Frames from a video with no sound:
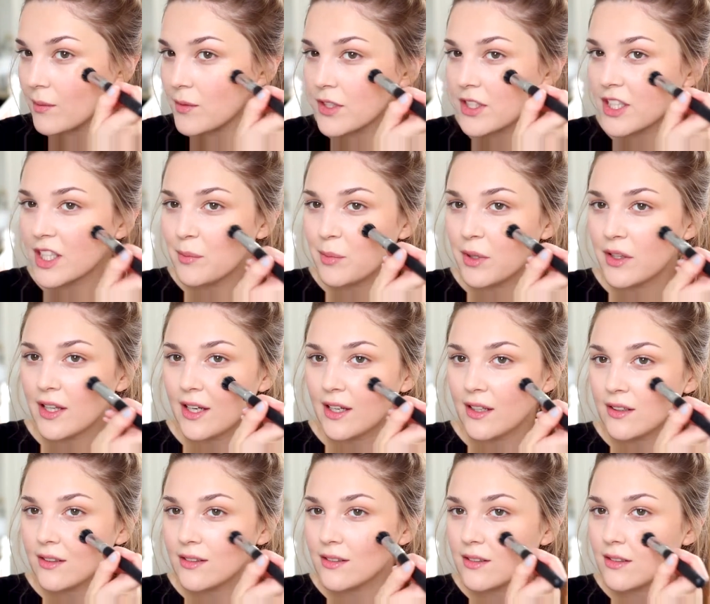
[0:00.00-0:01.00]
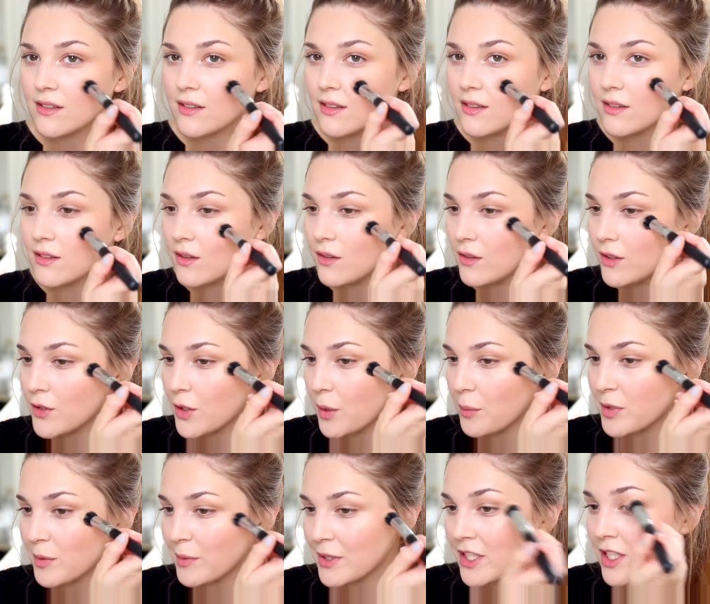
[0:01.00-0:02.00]
I'm just going to put that on the
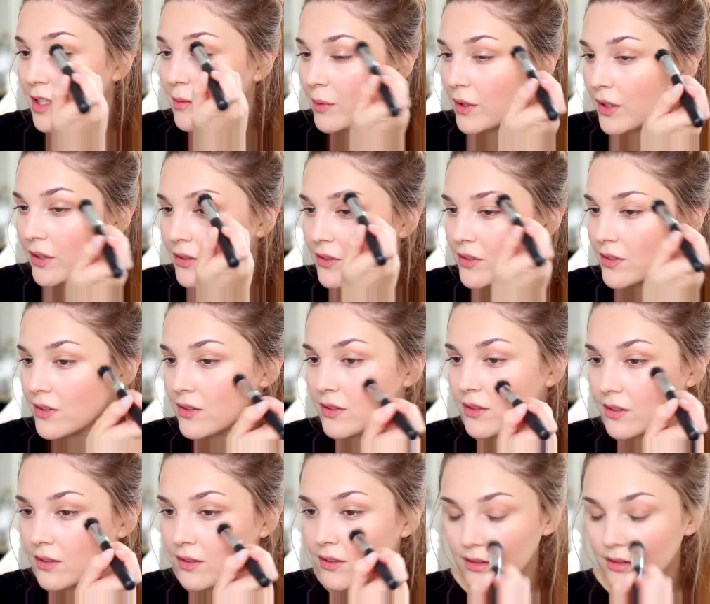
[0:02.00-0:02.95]
tops of my cheekbones